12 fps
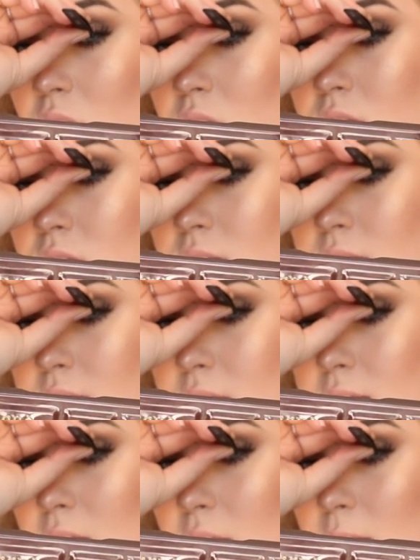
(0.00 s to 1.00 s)
So
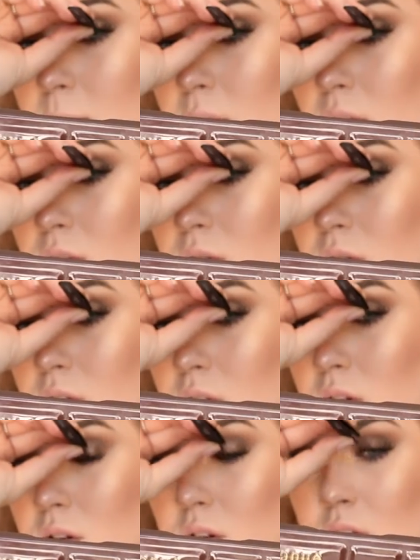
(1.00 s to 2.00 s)
stick down the middle
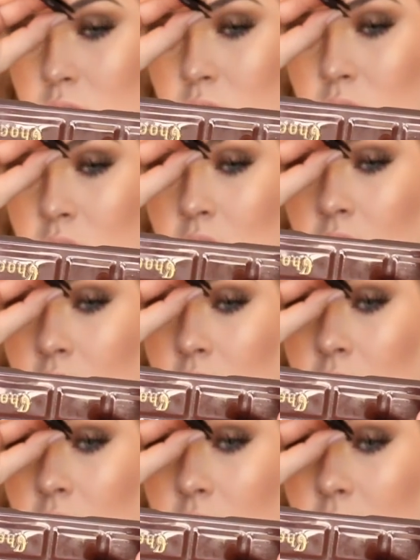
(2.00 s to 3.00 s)

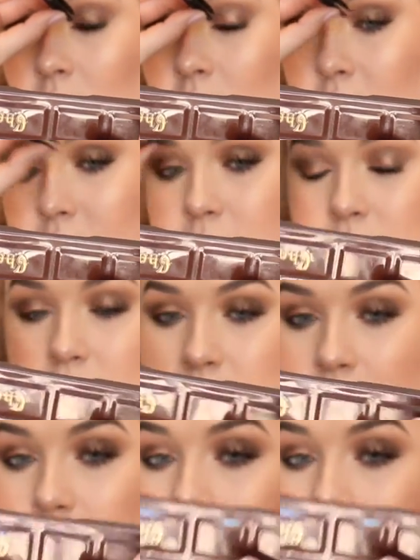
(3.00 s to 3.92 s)
and then stick down the